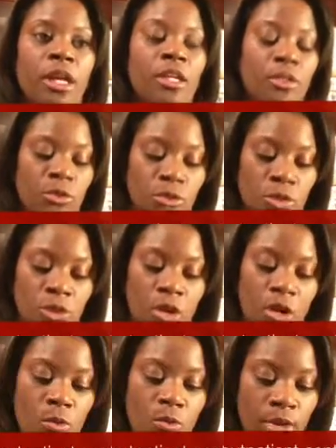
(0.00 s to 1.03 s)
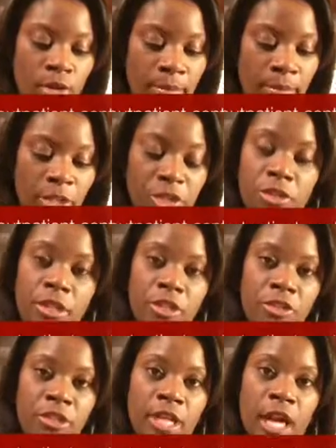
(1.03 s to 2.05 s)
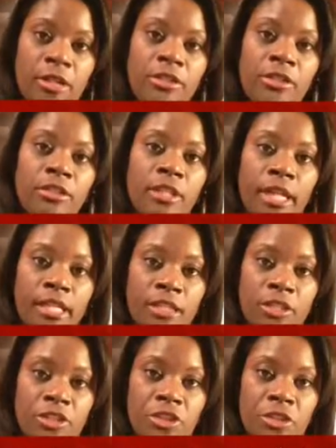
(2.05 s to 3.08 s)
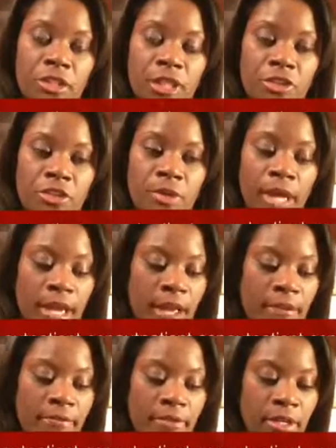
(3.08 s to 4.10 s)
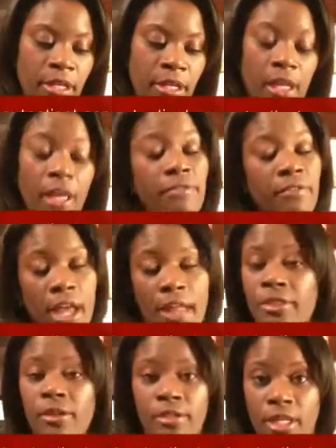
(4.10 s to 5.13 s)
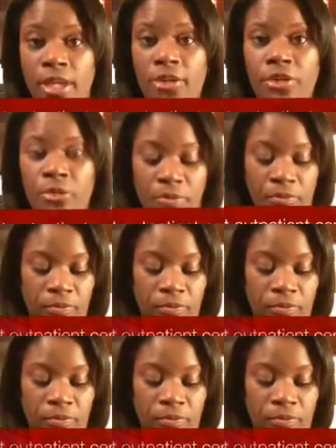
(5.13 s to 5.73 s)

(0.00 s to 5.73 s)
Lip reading: So do your homework. Make sure that your doctor takes the insurance that you have. If not, they'll tell you.